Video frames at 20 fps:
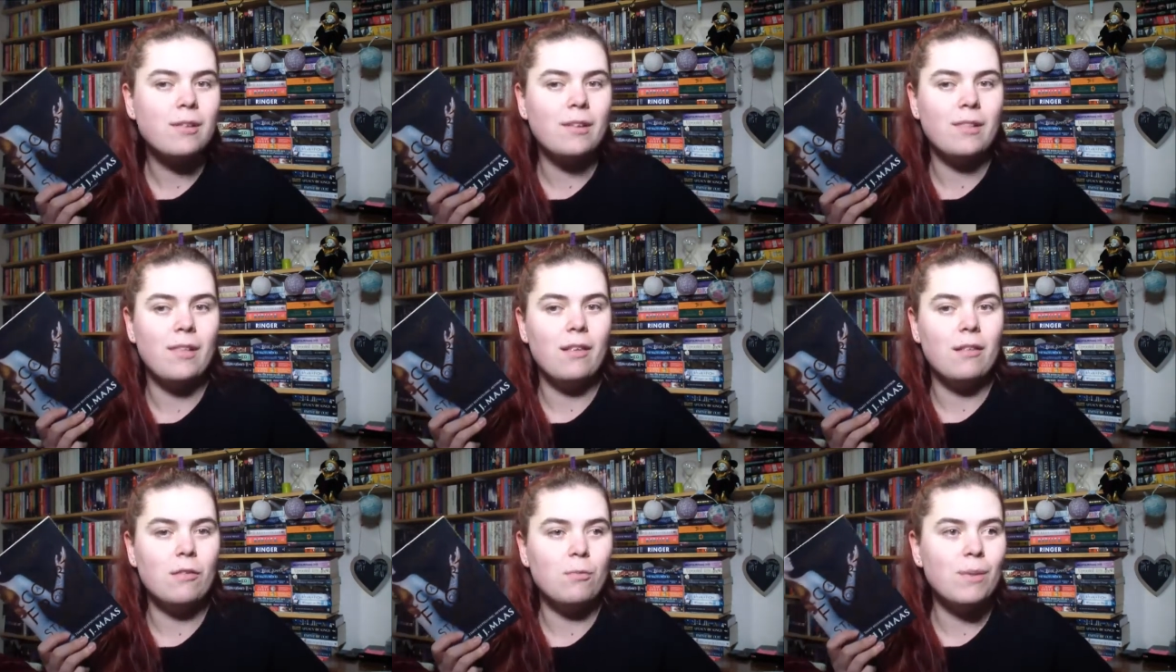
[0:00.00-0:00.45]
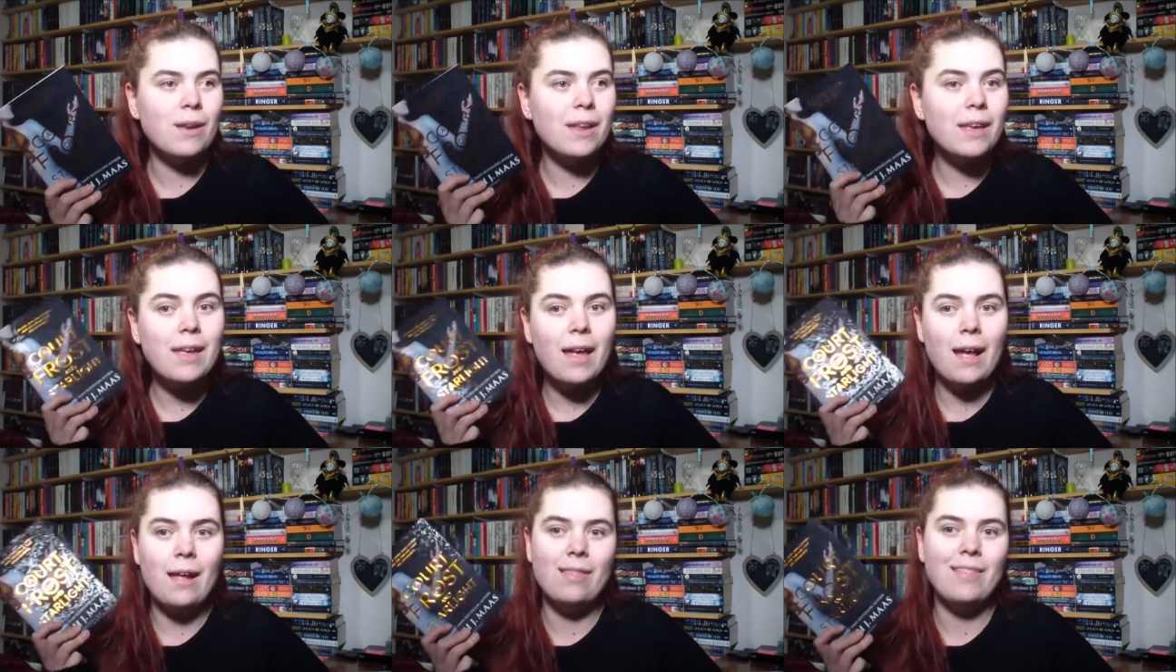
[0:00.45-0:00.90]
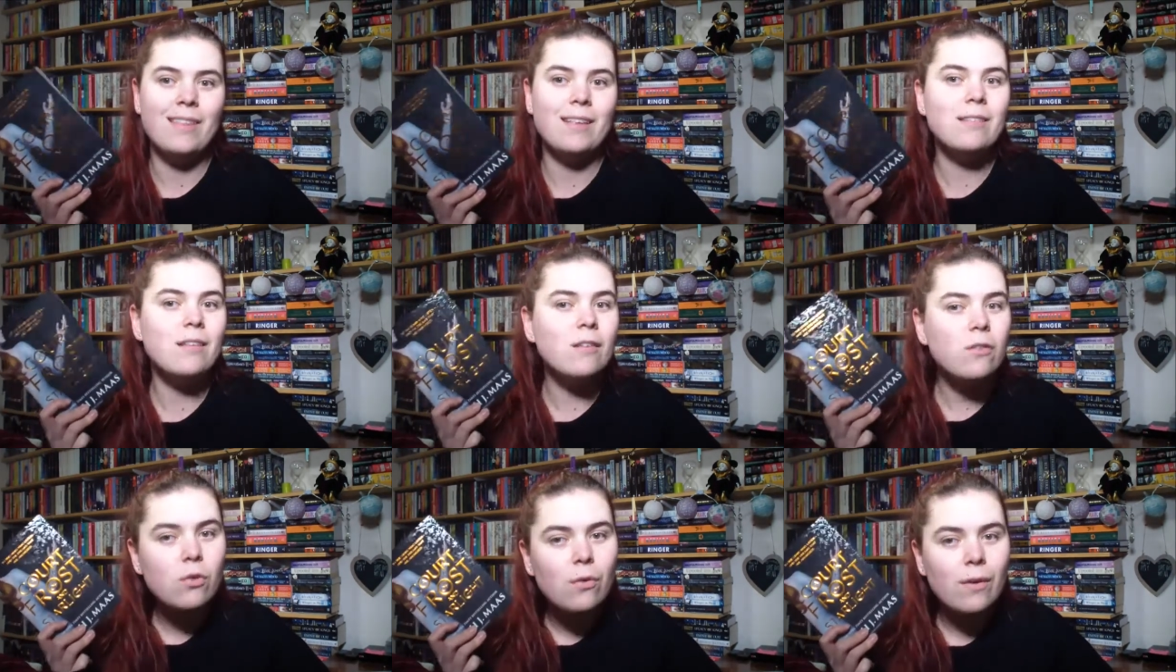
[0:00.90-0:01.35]
to this but again
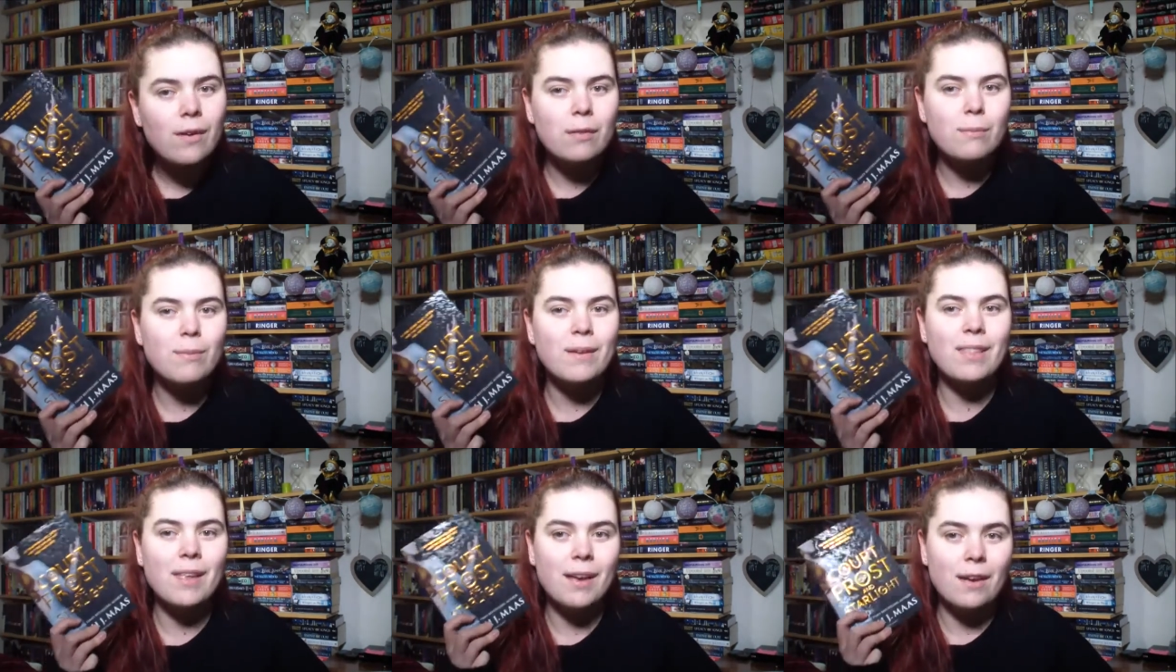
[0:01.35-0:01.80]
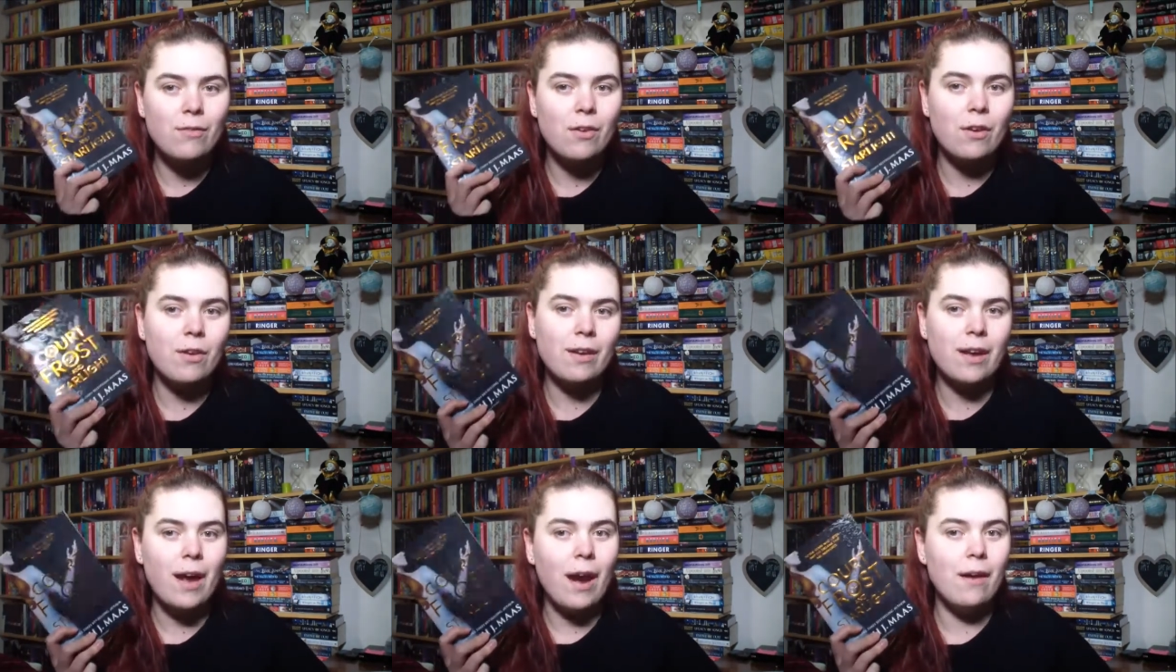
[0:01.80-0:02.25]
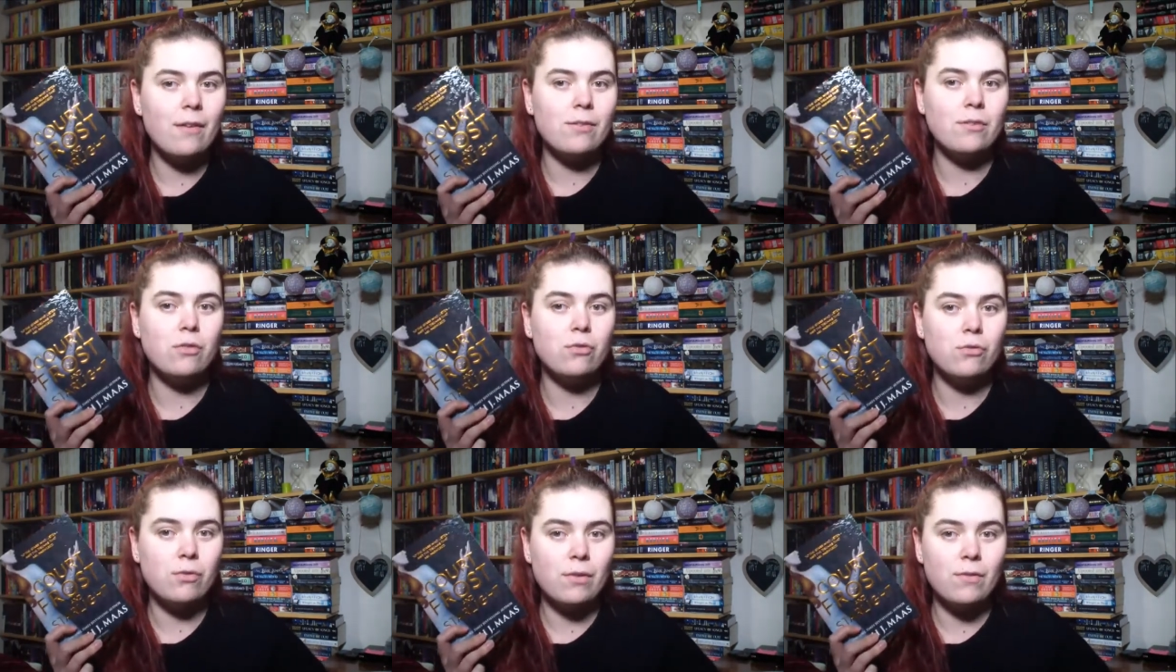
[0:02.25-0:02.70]
this has always been like a very
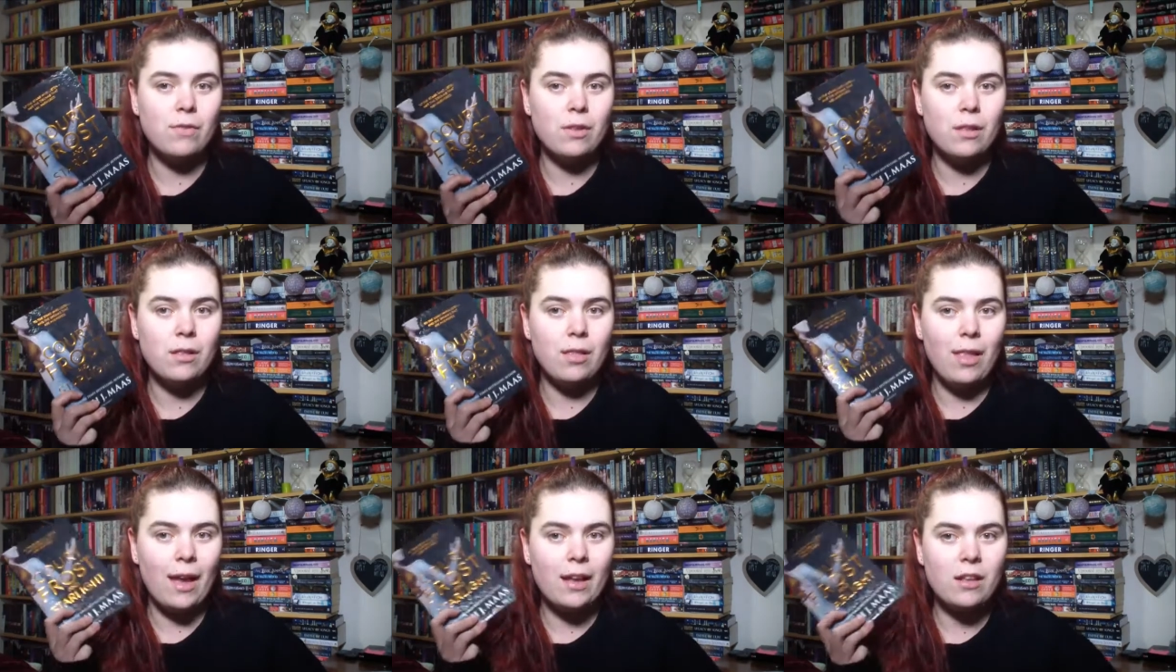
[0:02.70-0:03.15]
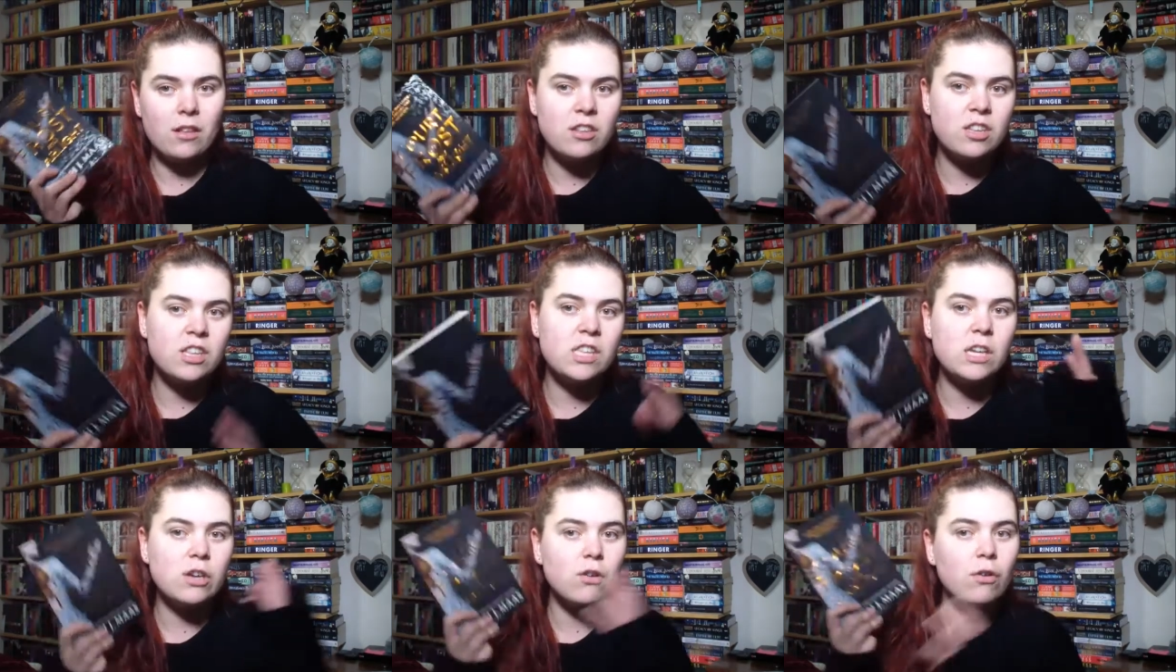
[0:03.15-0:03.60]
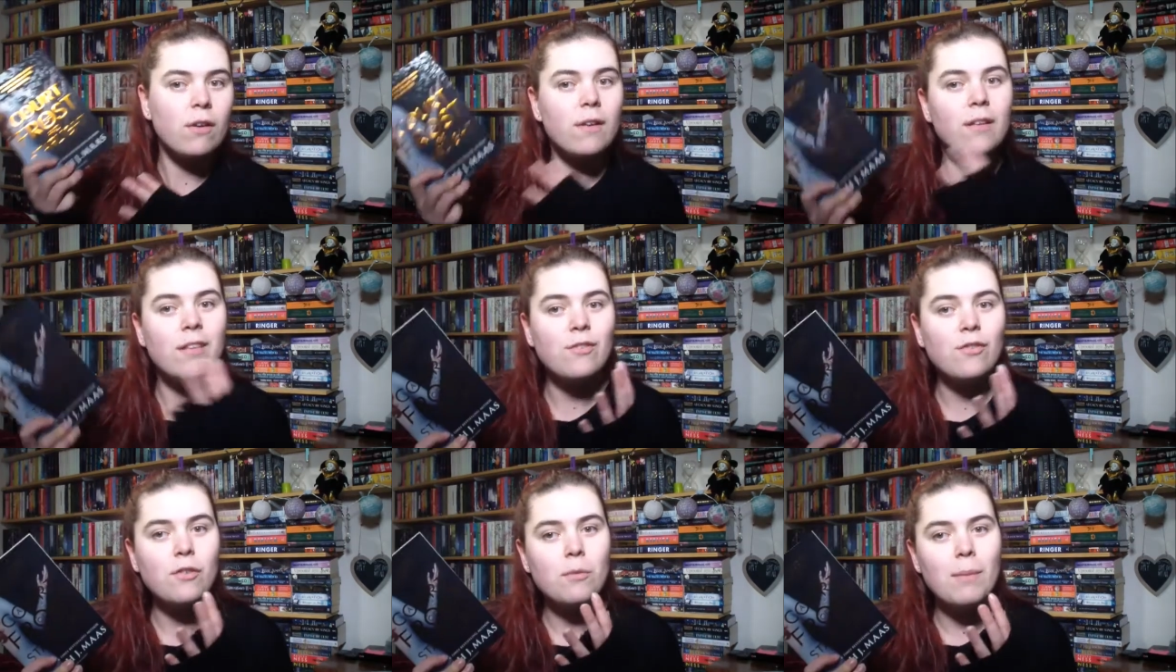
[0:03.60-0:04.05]
character driven like
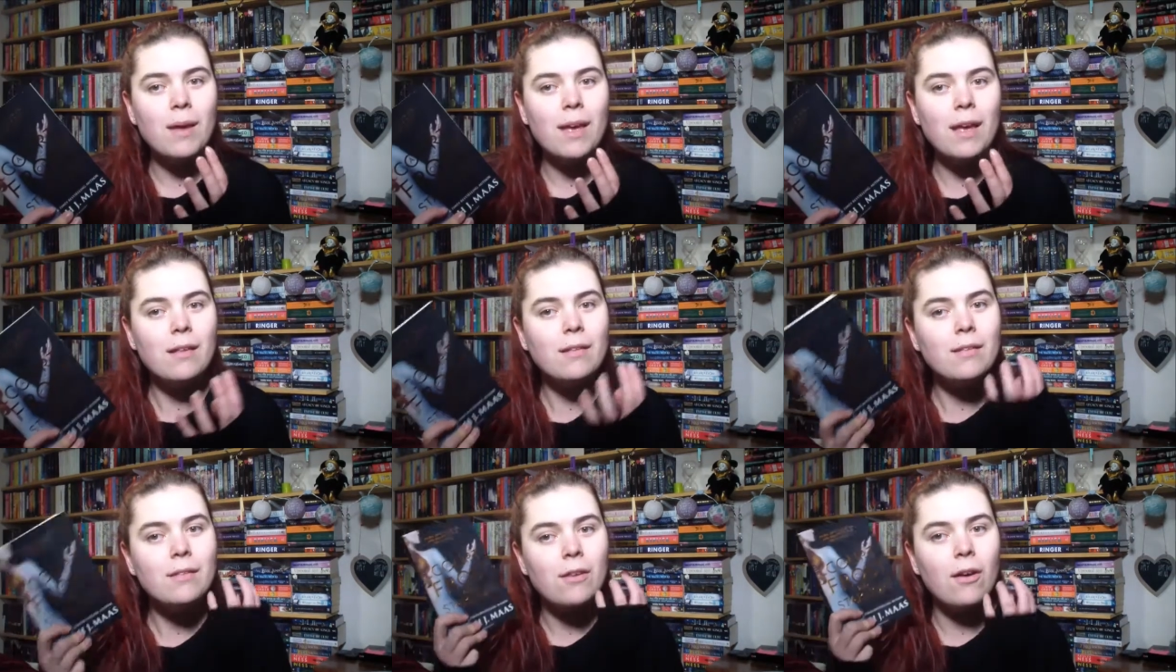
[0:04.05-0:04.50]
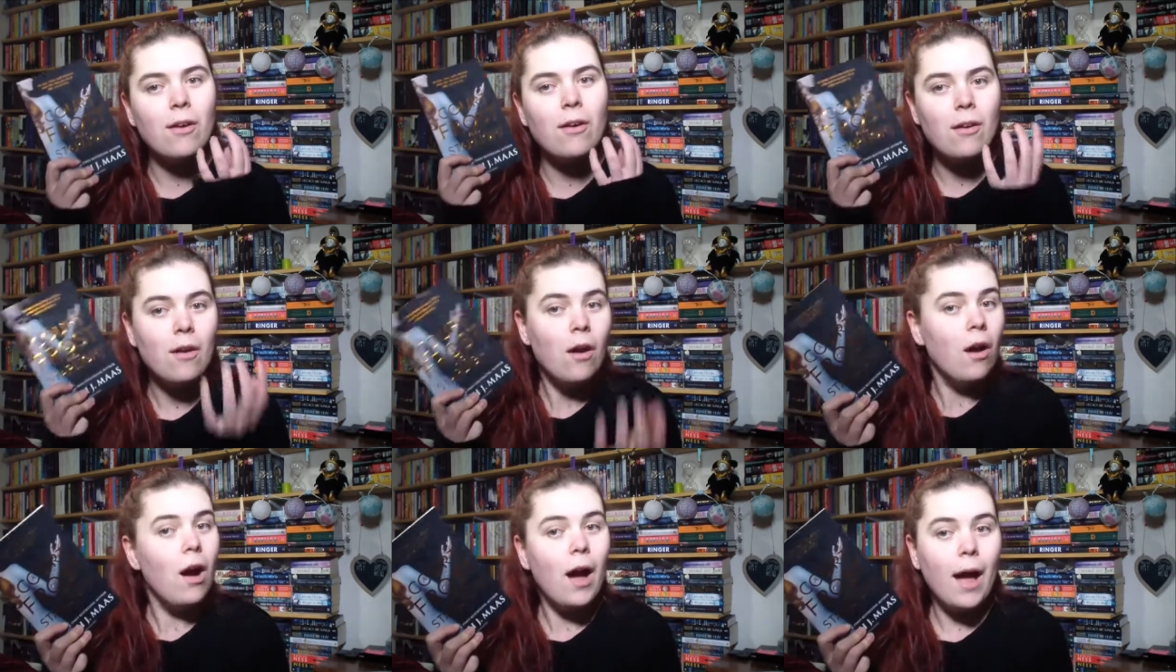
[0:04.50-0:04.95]
series for me so